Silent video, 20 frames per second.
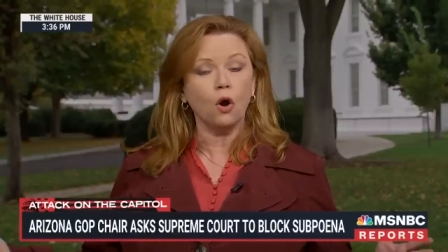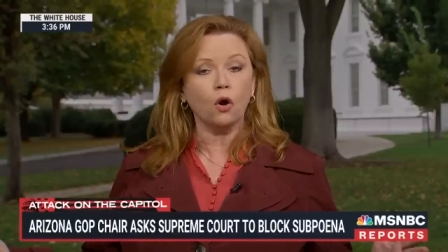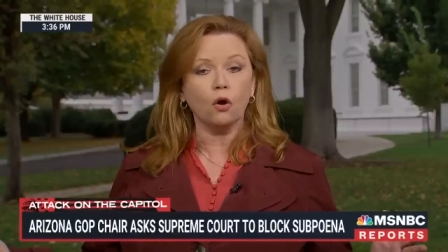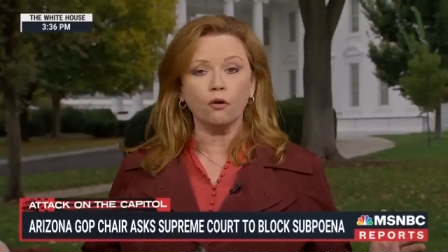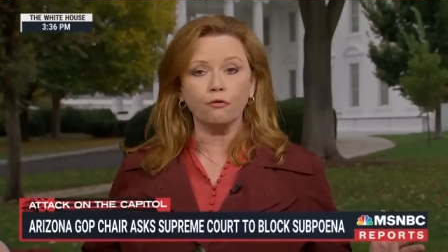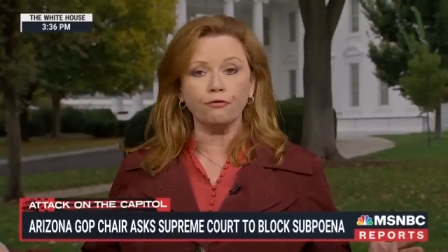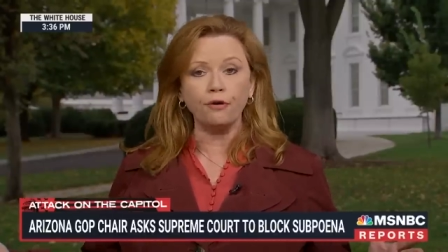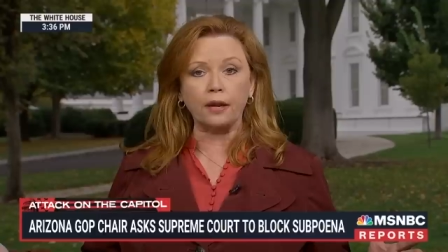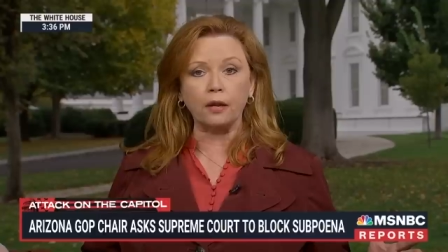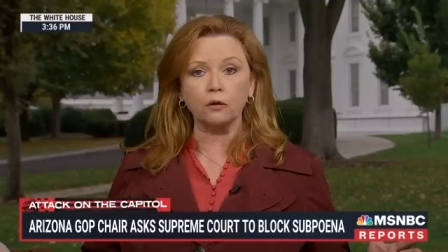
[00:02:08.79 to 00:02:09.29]

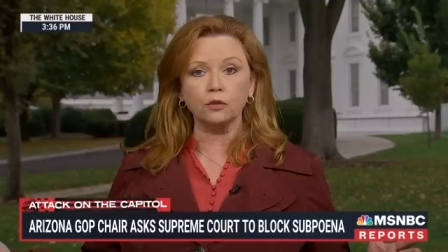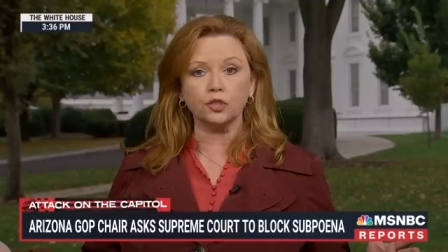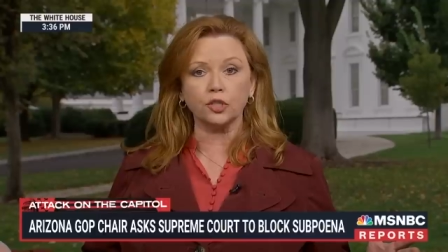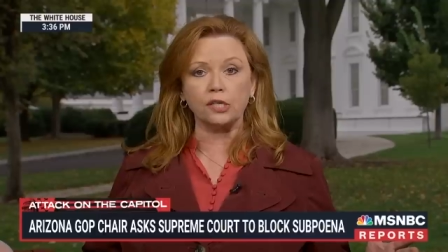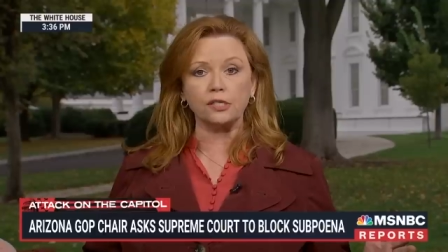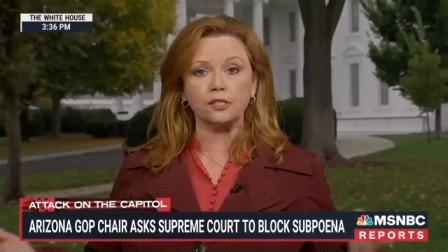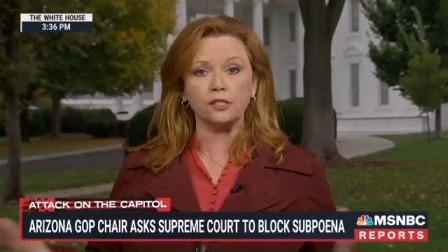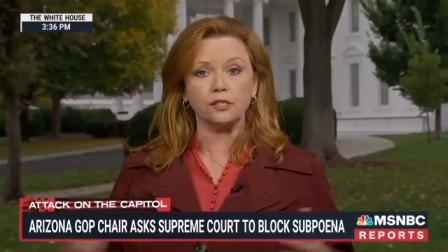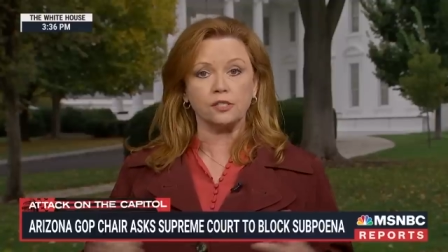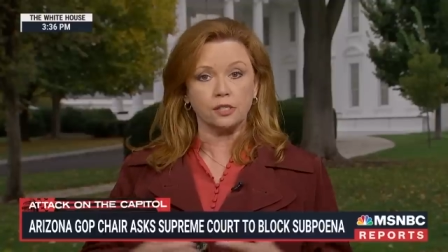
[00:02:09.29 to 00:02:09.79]
her fellow
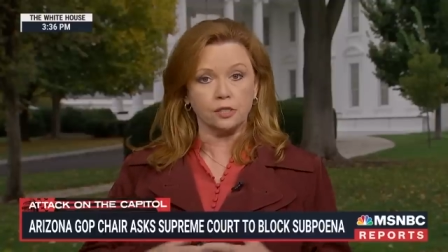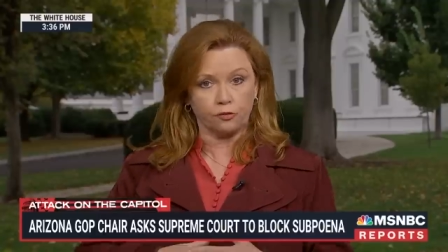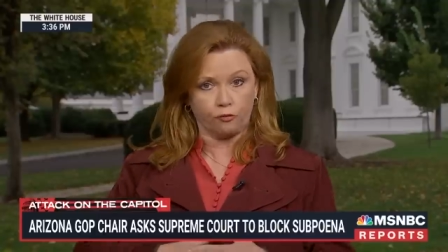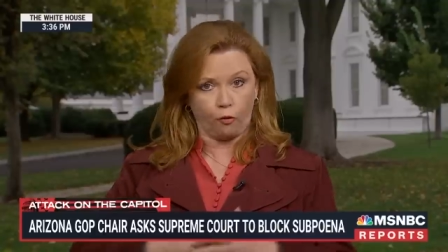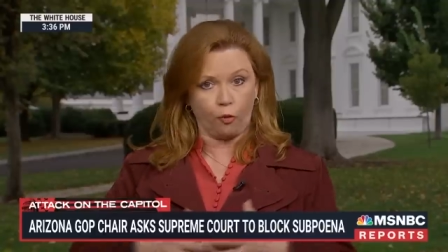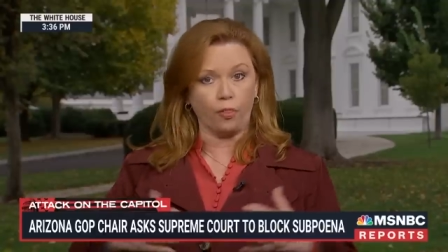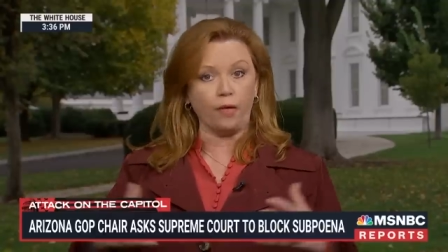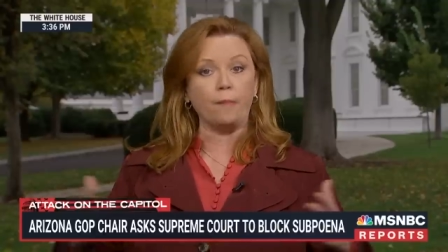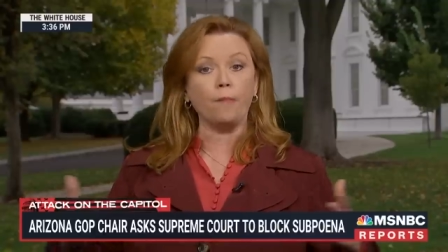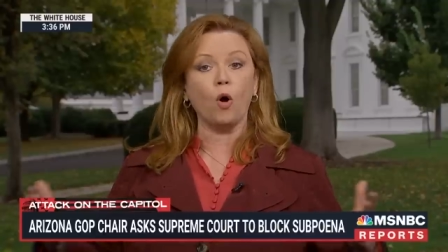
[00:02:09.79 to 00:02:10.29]
justices
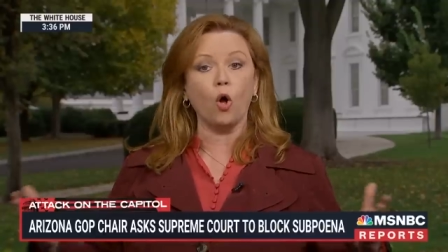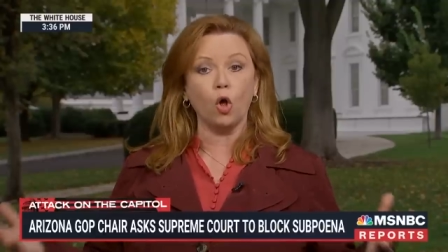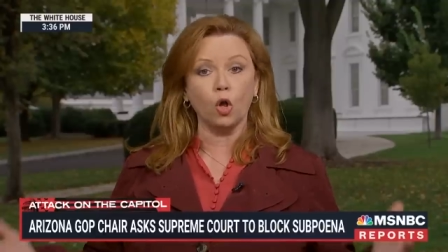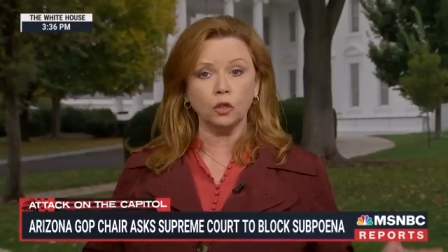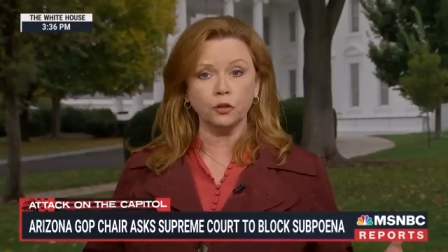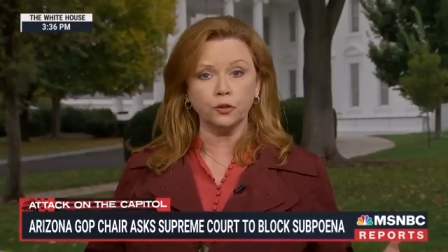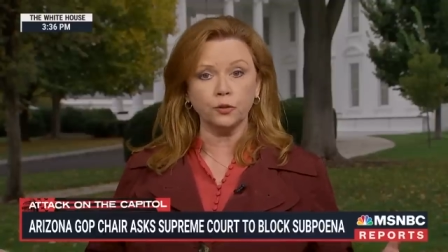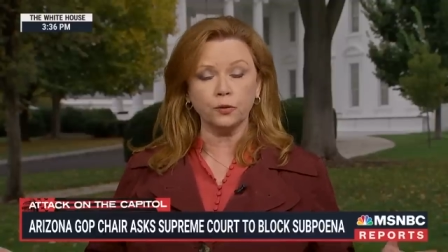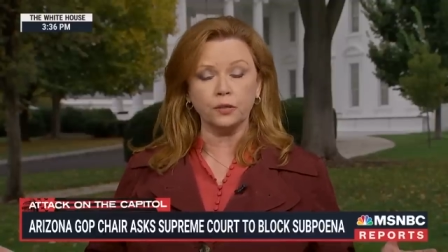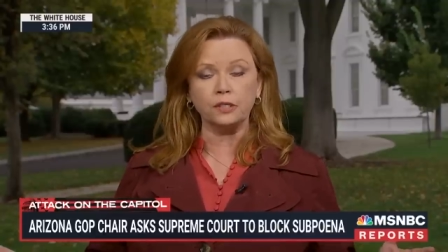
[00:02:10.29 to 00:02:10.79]
for them all to